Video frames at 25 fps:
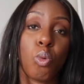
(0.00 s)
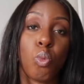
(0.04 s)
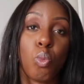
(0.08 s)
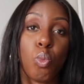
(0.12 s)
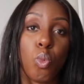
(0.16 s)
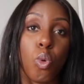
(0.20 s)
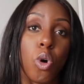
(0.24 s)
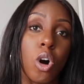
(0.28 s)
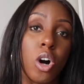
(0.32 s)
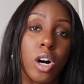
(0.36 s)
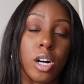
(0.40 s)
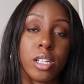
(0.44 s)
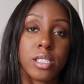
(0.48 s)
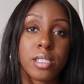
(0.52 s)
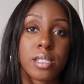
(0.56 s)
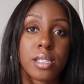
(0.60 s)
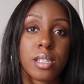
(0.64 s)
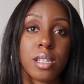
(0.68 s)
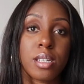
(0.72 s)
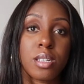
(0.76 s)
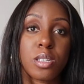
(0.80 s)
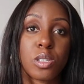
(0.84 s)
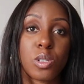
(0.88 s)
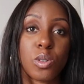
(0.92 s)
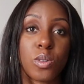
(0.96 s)
what
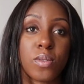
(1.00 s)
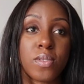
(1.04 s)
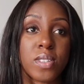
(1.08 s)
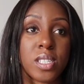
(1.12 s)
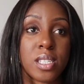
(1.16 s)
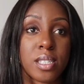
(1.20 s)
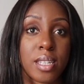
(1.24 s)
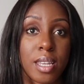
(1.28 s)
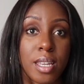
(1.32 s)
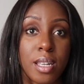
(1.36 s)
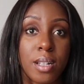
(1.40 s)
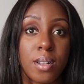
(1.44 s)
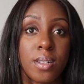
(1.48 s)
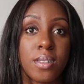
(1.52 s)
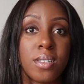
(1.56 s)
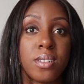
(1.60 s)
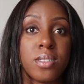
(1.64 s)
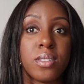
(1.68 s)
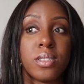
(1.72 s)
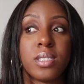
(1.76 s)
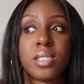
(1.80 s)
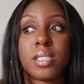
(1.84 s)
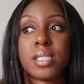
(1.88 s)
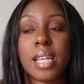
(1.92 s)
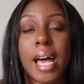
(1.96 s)
sort of
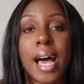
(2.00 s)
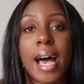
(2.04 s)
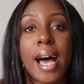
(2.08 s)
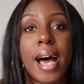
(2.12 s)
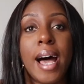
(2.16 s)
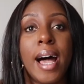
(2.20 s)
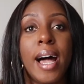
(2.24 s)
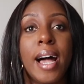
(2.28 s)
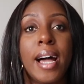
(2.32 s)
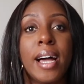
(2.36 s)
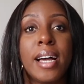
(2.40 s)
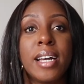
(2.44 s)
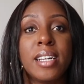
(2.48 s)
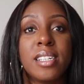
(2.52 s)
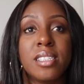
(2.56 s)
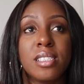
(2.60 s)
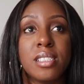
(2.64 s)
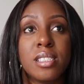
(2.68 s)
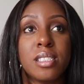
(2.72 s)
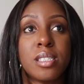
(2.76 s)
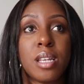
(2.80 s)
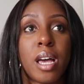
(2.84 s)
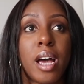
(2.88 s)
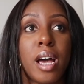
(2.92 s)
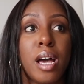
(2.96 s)
skills
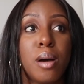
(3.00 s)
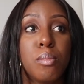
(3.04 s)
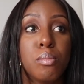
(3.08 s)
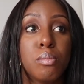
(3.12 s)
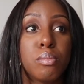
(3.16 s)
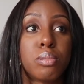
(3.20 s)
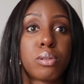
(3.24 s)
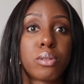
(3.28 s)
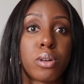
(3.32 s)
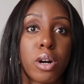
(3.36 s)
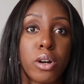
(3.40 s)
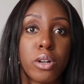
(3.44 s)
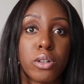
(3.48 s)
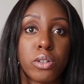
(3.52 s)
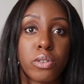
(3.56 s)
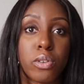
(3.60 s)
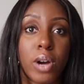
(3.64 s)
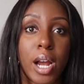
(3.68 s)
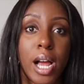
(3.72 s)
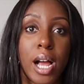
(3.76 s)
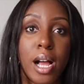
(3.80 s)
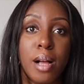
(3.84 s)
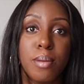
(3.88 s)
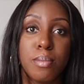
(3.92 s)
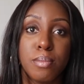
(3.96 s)
and
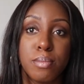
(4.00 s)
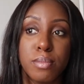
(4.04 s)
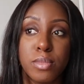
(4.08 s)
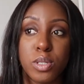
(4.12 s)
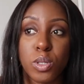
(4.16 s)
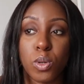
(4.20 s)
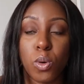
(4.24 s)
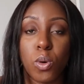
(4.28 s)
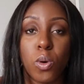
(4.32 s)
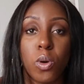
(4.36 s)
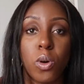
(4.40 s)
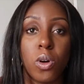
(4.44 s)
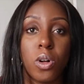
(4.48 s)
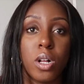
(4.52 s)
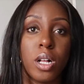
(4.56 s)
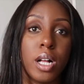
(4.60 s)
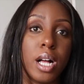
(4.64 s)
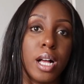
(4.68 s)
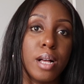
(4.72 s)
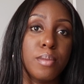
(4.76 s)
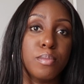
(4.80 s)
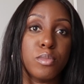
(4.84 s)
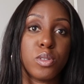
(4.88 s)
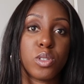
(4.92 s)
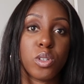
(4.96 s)
programs or
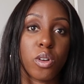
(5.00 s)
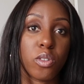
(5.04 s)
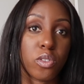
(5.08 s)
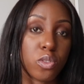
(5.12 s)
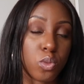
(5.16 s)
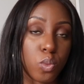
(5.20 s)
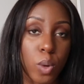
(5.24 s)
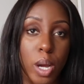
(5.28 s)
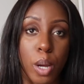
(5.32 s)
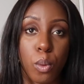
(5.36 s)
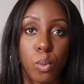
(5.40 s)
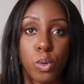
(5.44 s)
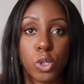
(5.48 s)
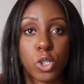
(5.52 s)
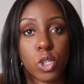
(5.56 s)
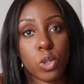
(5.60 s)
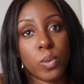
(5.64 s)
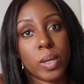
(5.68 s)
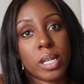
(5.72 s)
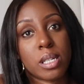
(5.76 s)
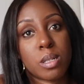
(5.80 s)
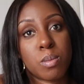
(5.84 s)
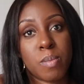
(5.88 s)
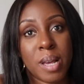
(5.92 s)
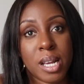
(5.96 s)
software would
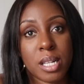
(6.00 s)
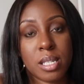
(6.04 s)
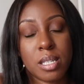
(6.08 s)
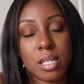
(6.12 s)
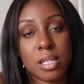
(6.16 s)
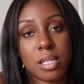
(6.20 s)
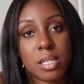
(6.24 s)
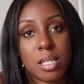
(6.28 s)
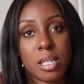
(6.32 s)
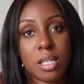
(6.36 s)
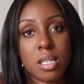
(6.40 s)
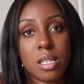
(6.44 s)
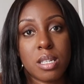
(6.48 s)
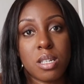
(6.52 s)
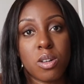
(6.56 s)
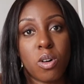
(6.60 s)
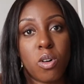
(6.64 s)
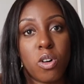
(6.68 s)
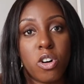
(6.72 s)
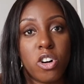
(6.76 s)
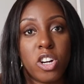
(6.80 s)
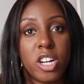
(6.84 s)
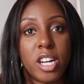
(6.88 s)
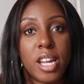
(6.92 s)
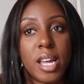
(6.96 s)
you expect to see
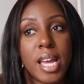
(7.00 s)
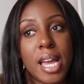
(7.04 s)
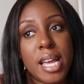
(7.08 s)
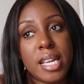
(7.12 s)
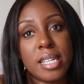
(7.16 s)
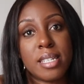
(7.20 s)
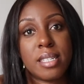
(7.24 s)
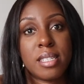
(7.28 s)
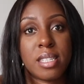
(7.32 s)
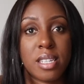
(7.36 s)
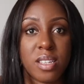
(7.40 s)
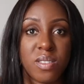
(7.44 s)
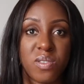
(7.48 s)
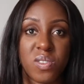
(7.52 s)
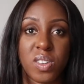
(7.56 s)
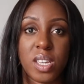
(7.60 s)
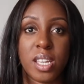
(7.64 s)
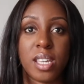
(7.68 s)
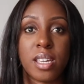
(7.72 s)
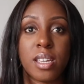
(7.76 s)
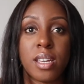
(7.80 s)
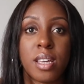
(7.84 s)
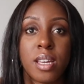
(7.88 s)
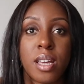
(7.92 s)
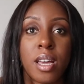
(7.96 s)
on a
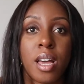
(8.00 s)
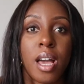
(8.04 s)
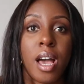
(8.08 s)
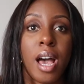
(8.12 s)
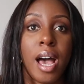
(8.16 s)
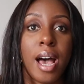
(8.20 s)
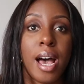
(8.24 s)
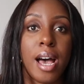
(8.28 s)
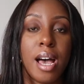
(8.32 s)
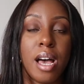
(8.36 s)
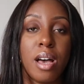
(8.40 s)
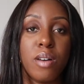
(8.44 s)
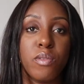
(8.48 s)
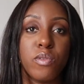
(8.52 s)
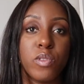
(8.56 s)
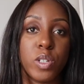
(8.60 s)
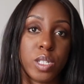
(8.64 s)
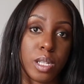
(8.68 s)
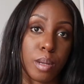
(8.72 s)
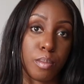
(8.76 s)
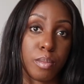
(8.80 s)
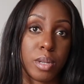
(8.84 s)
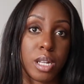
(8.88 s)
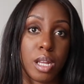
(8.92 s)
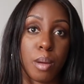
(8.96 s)
CV for
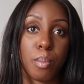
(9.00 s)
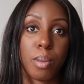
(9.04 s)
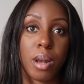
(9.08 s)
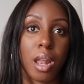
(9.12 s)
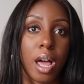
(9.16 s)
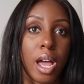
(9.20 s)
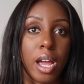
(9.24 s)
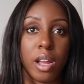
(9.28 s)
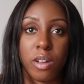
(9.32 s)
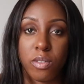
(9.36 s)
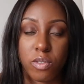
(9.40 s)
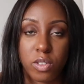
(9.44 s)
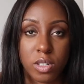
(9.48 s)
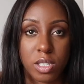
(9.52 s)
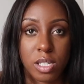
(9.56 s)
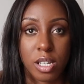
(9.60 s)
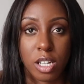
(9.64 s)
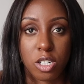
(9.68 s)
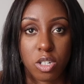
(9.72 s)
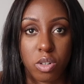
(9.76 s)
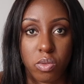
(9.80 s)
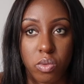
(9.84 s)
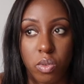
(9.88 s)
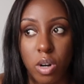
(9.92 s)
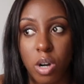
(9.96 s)
somebody applying for
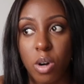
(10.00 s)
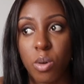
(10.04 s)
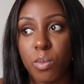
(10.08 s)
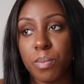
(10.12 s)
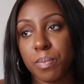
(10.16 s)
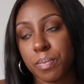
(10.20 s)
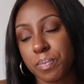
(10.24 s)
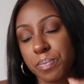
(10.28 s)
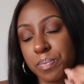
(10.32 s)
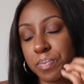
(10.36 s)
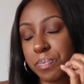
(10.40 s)
such a role?